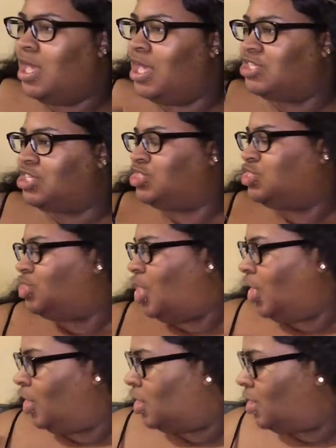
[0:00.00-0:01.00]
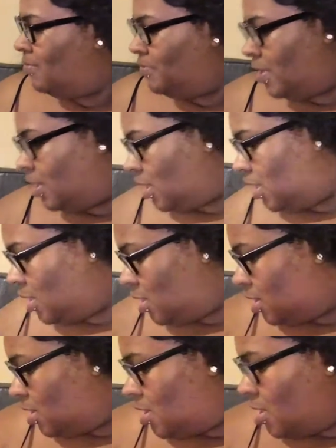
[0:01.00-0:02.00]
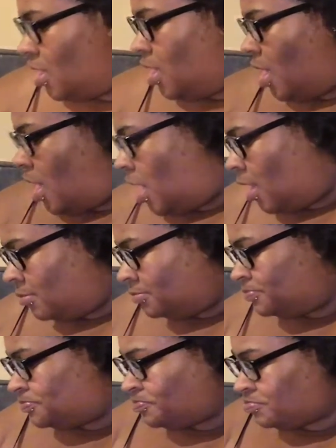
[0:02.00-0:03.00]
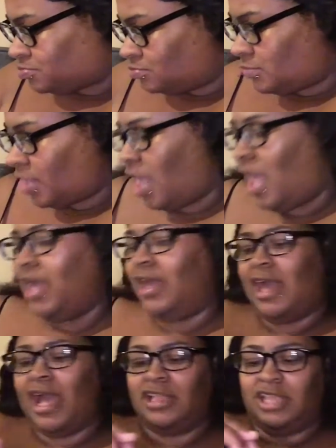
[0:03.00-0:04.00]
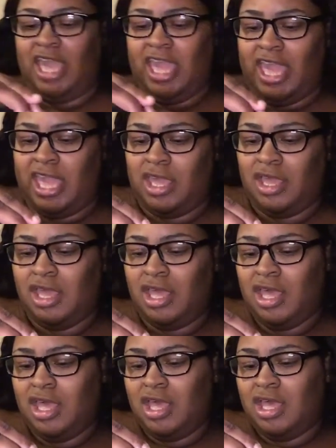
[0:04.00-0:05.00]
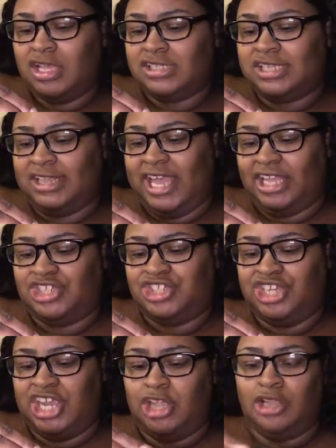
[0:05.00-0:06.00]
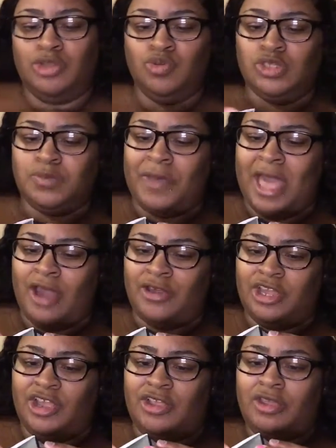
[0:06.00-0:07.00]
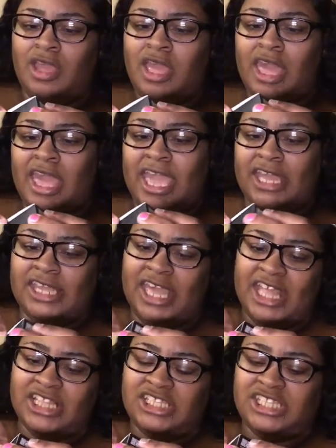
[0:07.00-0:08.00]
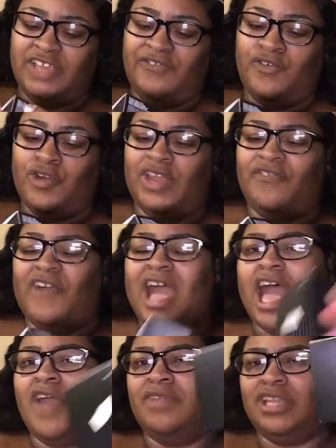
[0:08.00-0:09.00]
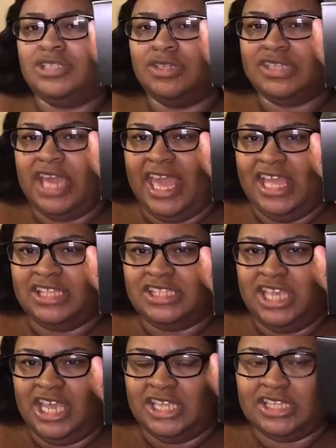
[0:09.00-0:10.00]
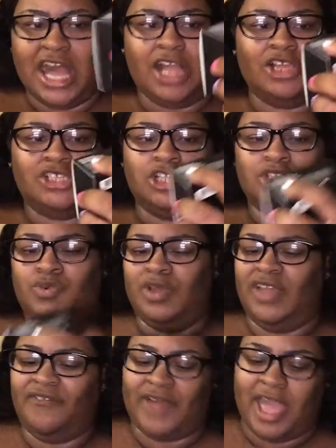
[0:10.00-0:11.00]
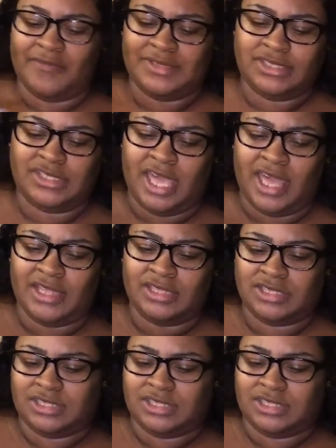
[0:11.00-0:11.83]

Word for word: This is dark. I'm bugging. Um, I got a Select Sheer Loose Powder in NC45, and this is $18.25.